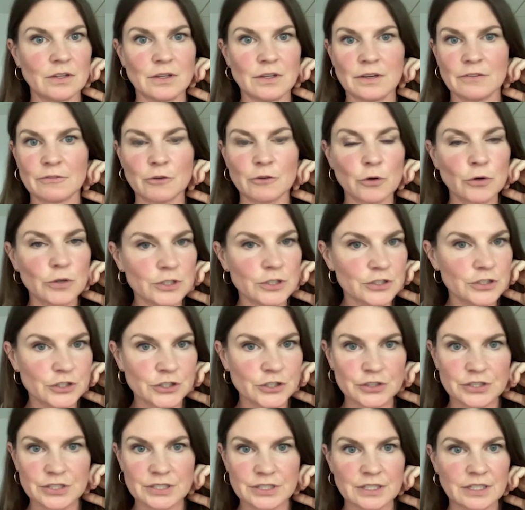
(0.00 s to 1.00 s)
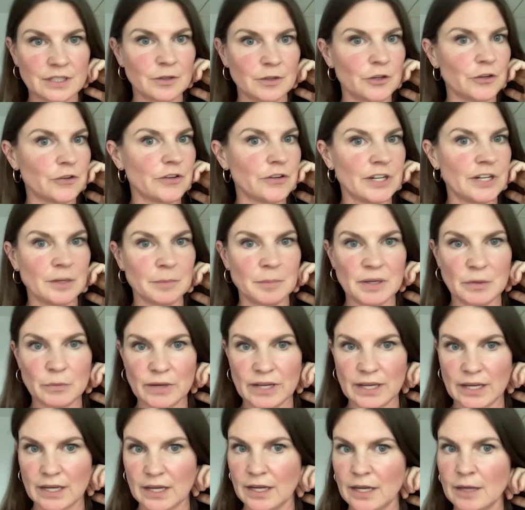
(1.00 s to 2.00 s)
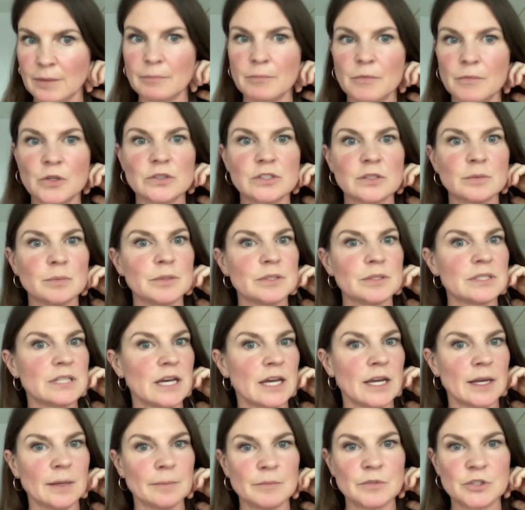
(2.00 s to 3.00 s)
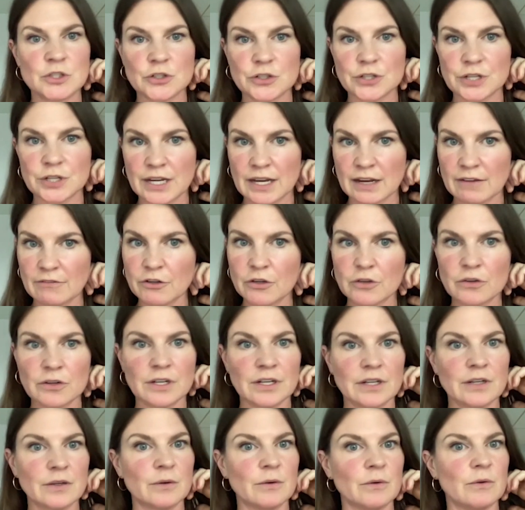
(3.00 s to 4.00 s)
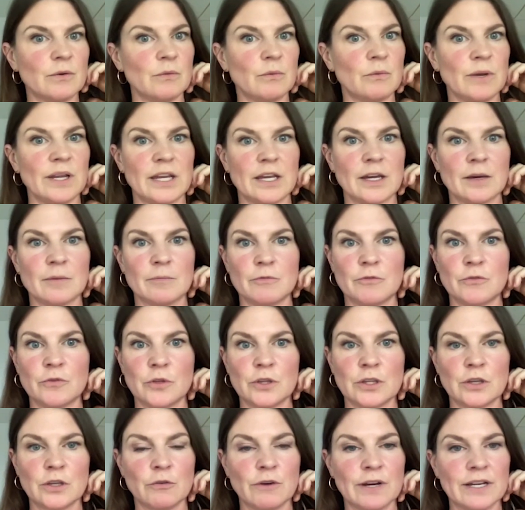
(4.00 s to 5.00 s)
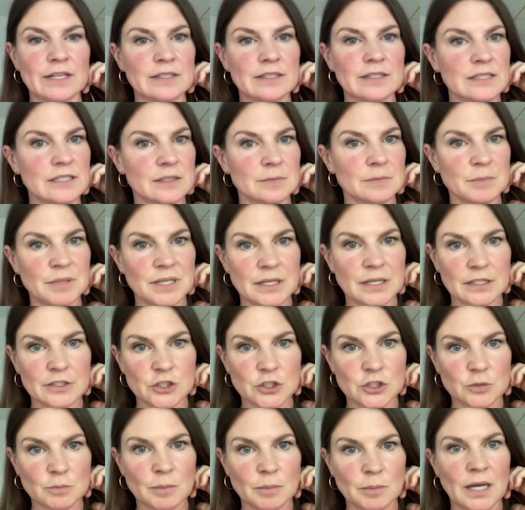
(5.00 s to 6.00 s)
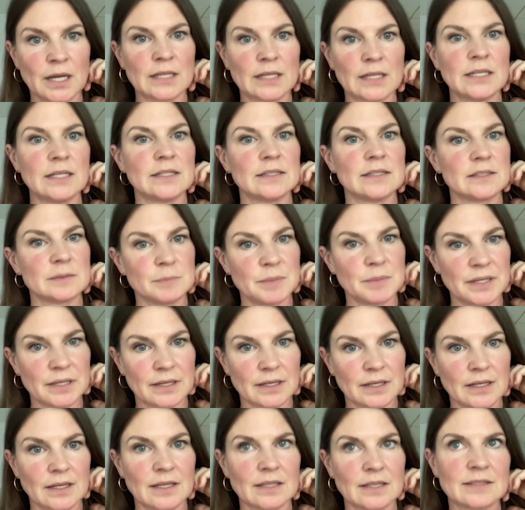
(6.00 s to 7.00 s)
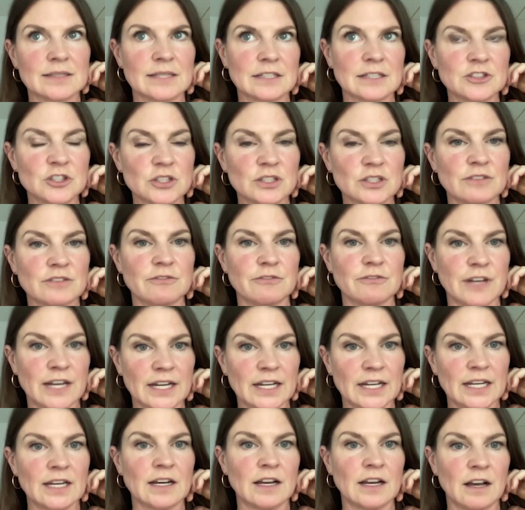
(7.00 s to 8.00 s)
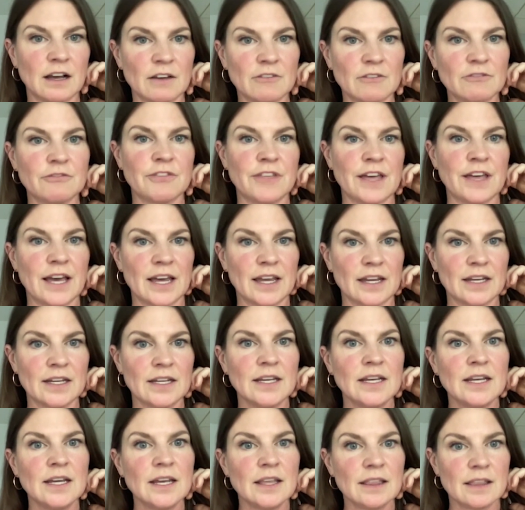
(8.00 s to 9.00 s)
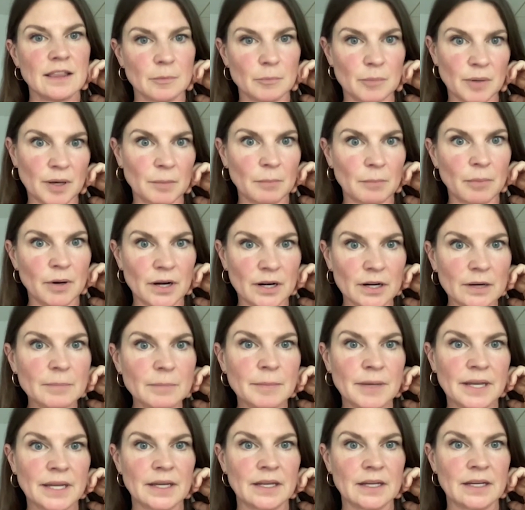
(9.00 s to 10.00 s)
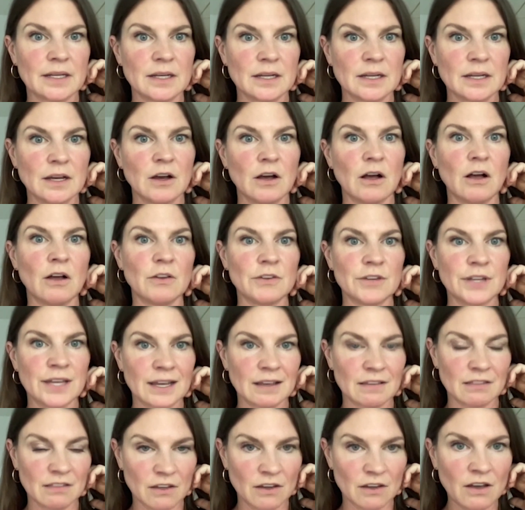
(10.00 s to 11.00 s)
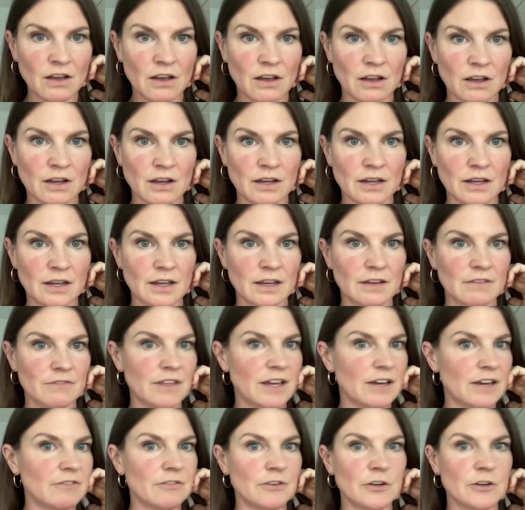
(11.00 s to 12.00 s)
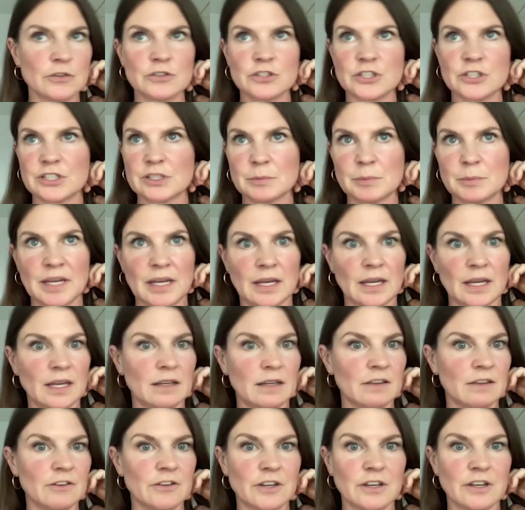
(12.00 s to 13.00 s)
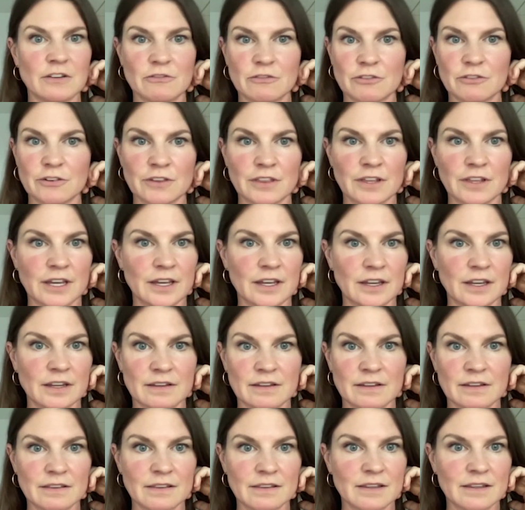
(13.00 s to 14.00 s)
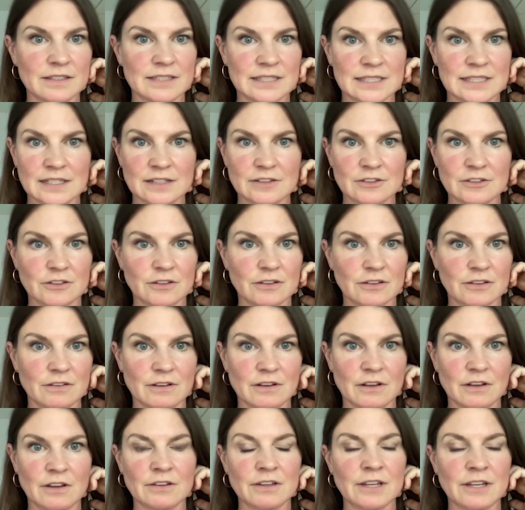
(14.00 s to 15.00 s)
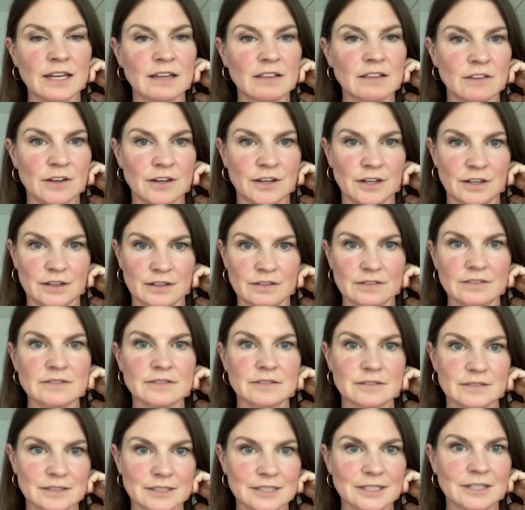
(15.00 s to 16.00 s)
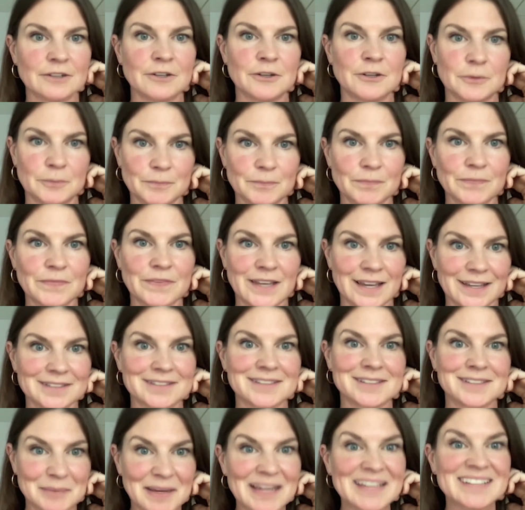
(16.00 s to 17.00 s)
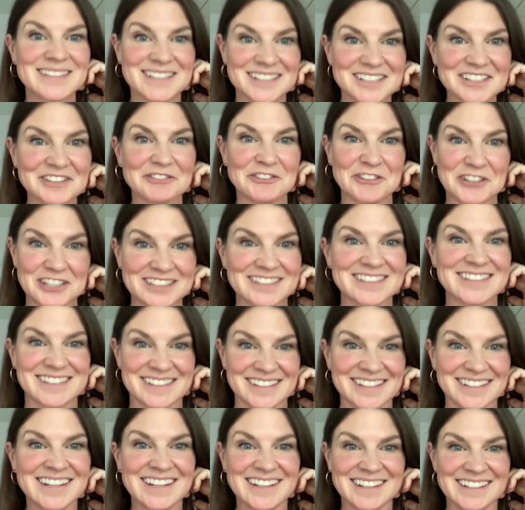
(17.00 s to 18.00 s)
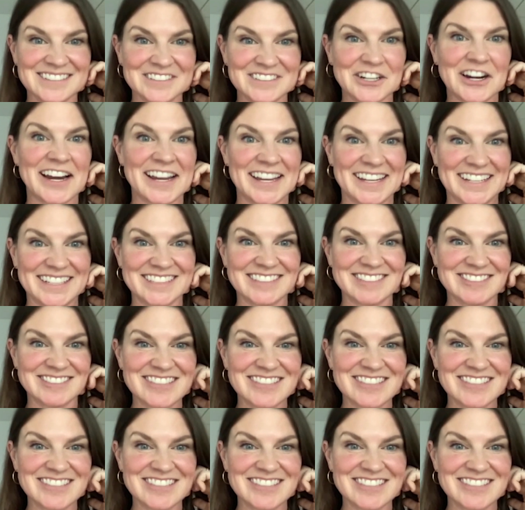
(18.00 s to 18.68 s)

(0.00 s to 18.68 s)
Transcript: of course your sleep you're going to be waking up multiple times you're never going to wake up fully rested because your body has been essentially fighting off that that bombardment all night long of that phone just pinging looking for the the signal all night long so, yes, it makes a difference. Try yeah, it.